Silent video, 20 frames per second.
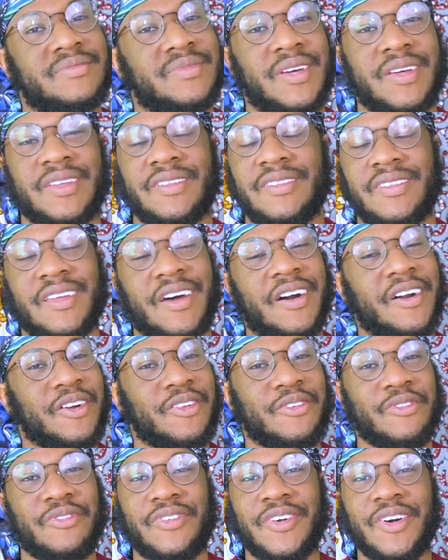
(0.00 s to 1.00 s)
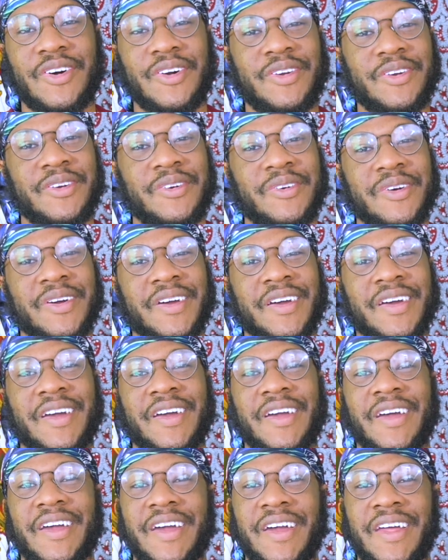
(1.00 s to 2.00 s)
is not gonna fail you,
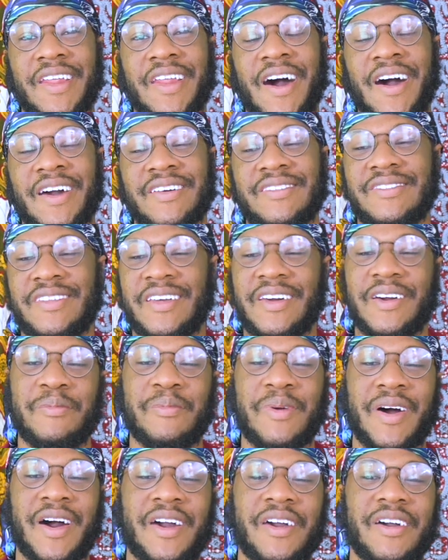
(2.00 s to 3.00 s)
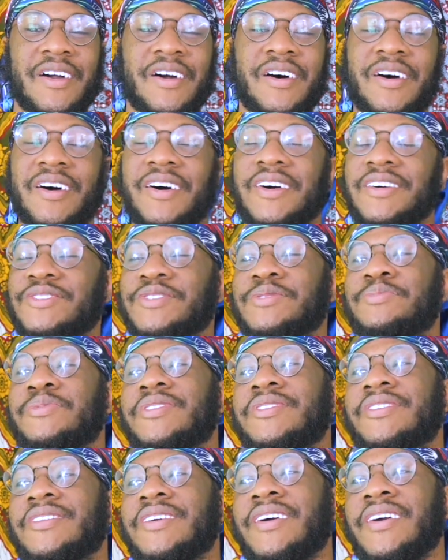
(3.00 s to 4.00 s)
and I stand by it
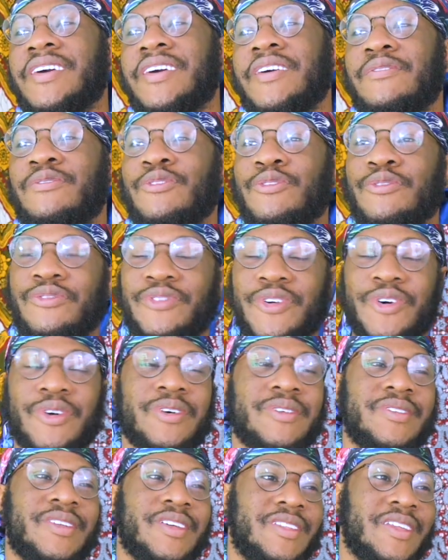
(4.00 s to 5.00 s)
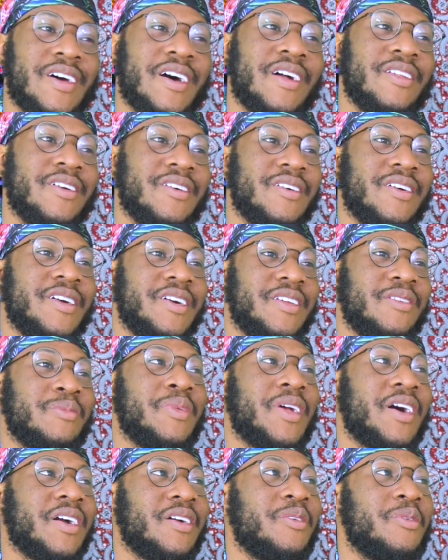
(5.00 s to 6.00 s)
100%. If your photo does not look good in
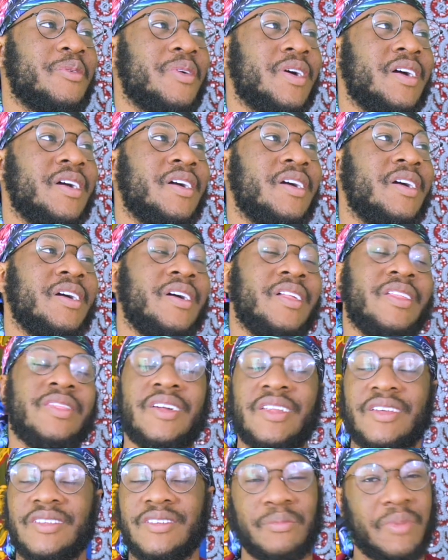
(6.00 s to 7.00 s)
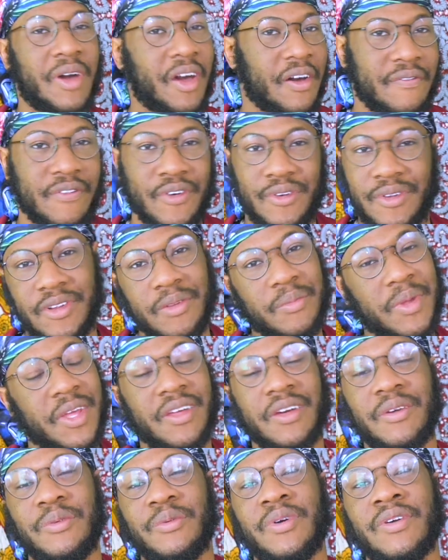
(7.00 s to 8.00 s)
black and white, then it's a bad photo to
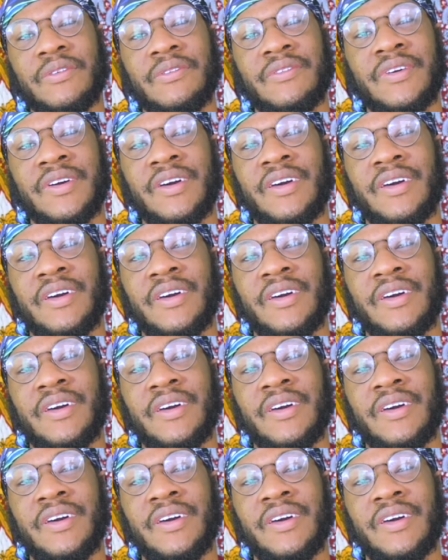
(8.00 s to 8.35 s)
begin with.